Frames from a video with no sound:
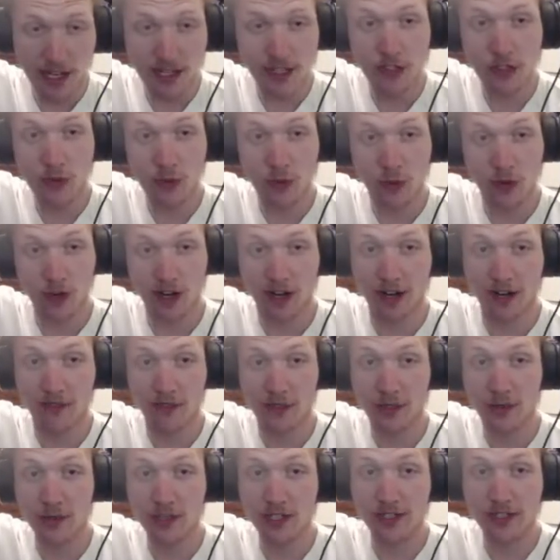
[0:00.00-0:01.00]
swear,
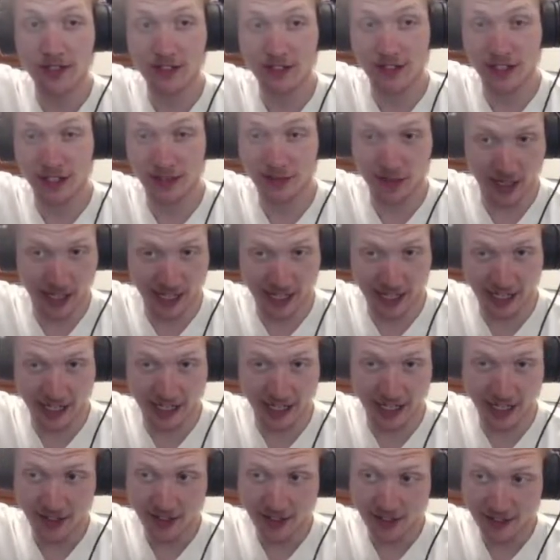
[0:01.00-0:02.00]
if you get to level
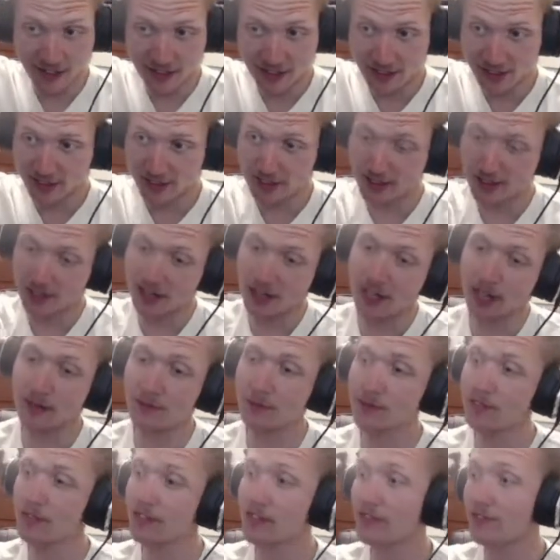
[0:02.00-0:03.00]
80,
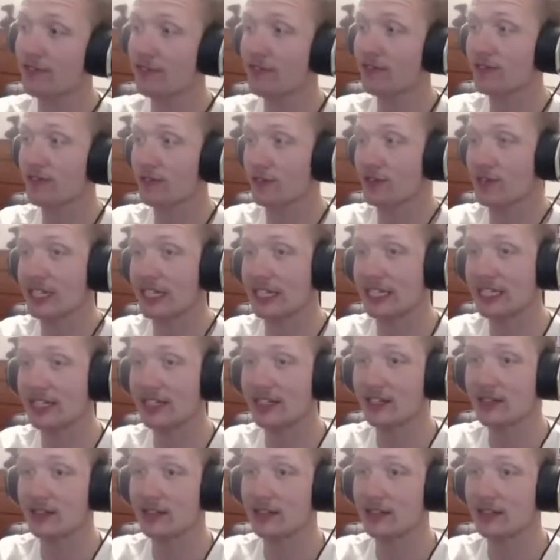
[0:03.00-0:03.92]
I'm gonna freak.